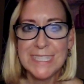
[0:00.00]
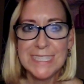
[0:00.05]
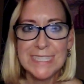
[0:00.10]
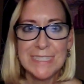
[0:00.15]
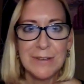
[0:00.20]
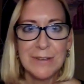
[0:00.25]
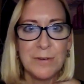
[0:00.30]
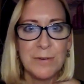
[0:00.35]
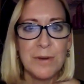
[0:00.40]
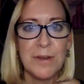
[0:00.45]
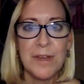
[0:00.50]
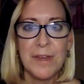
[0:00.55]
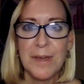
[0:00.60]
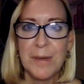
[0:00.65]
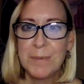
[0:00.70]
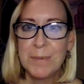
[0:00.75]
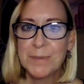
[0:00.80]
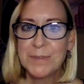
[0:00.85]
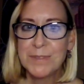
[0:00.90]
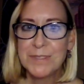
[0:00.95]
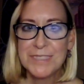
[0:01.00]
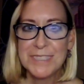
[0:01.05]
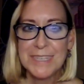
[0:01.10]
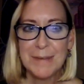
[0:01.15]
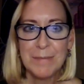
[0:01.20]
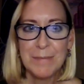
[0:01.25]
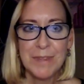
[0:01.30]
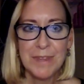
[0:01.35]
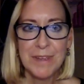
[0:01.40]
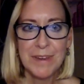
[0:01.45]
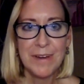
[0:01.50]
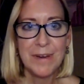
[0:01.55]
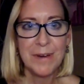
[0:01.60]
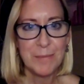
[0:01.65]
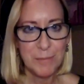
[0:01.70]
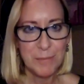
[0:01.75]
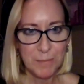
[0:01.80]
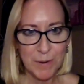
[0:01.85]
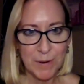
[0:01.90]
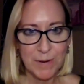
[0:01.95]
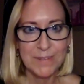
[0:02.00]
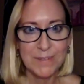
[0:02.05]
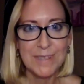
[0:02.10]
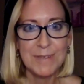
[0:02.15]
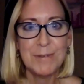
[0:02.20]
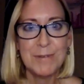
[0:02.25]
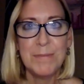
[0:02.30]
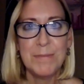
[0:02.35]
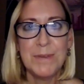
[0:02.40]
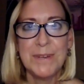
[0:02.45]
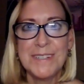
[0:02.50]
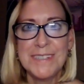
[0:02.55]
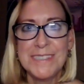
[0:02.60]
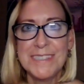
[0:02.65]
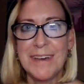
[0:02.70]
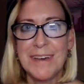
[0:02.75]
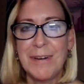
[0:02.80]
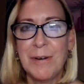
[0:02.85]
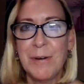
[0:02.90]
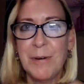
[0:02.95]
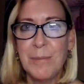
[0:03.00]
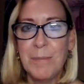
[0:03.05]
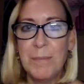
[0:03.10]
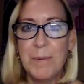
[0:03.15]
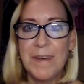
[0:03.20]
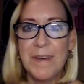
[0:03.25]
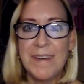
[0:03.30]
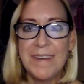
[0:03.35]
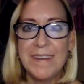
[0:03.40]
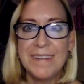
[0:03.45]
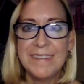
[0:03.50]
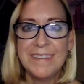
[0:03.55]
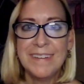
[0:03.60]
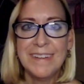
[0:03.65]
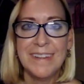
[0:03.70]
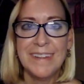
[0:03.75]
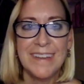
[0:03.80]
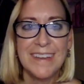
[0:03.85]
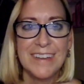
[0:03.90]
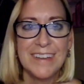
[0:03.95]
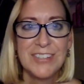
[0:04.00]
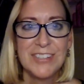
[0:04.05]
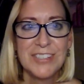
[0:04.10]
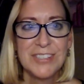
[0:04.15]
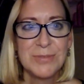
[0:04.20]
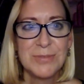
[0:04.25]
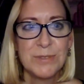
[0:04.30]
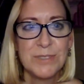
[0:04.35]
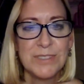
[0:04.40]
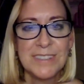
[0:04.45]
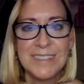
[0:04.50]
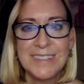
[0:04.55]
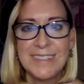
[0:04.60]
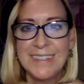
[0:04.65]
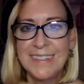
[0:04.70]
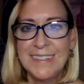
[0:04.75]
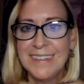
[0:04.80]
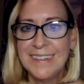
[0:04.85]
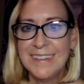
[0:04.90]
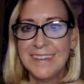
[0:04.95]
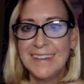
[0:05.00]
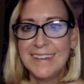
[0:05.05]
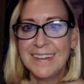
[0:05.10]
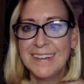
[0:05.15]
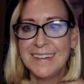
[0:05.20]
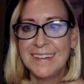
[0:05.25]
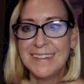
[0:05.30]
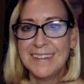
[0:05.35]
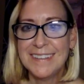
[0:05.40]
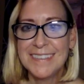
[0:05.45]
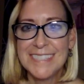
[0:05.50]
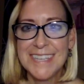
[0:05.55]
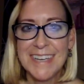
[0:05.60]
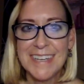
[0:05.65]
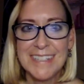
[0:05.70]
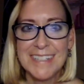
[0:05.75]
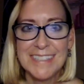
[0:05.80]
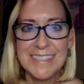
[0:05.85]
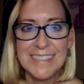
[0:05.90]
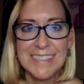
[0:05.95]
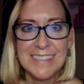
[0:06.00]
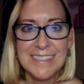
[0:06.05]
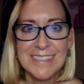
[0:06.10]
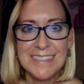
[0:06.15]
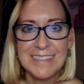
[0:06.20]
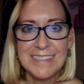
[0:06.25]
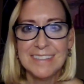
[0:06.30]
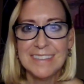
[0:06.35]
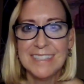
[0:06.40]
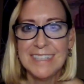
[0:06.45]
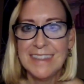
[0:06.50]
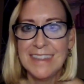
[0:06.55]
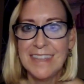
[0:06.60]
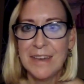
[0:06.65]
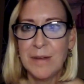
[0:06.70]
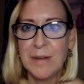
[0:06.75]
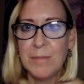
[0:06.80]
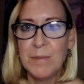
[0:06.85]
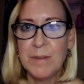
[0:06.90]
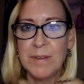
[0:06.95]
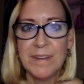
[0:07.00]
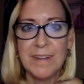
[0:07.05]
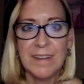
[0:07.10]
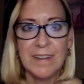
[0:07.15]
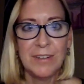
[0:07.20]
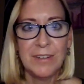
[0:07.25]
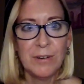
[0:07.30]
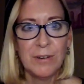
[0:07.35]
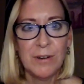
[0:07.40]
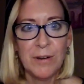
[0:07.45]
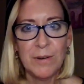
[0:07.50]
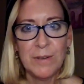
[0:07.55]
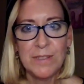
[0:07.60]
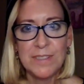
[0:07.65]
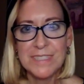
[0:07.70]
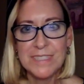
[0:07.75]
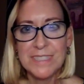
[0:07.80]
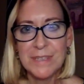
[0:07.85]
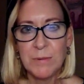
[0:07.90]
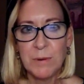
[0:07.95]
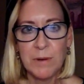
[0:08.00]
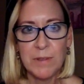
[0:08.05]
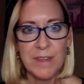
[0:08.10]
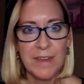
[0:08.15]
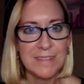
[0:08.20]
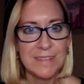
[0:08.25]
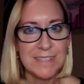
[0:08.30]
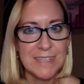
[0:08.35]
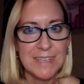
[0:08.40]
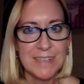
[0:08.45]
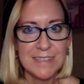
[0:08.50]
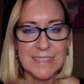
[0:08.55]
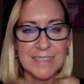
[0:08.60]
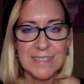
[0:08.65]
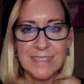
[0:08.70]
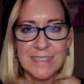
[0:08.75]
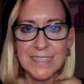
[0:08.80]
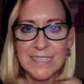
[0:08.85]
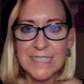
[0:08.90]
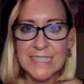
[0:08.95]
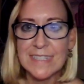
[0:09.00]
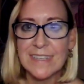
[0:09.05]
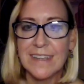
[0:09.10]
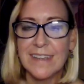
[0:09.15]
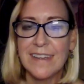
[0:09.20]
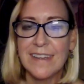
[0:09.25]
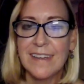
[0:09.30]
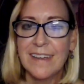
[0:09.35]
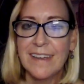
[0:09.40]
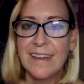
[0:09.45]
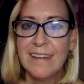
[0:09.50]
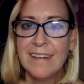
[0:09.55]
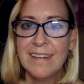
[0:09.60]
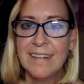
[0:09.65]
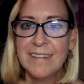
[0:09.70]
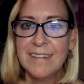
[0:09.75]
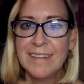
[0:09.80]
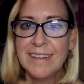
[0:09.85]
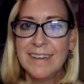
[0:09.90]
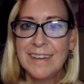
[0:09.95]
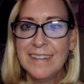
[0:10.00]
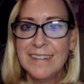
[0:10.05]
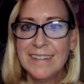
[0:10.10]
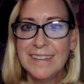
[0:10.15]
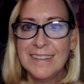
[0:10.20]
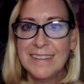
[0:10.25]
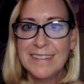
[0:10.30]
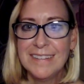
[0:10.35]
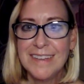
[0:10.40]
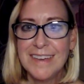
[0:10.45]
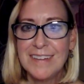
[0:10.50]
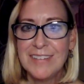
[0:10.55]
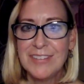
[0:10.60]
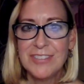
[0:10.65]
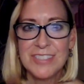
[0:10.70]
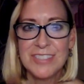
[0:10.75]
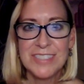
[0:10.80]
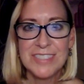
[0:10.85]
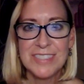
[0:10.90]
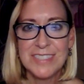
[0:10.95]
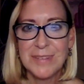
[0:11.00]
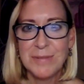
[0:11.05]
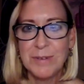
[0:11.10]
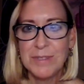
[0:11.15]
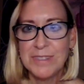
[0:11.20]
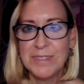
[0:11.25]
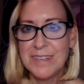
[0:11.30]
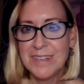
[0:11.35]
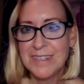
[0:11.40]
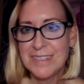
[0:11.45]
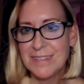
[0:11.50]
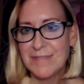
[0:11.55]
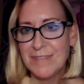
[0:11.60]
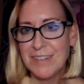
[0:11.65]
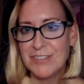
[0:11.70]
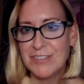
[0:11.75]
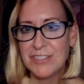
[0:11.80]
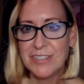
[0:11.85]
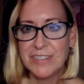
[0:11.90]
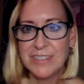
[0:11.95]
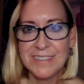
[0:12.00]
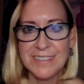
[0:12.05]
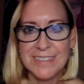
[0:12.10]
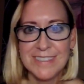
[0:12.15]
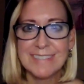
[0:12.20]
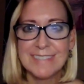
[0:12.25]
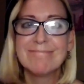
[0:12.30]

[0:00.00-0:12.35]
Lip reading: So built a team there, partly with Mary's help, and just really excited to lead them and grow and see where that takes us. And then, yeah, just see what the next adventure is.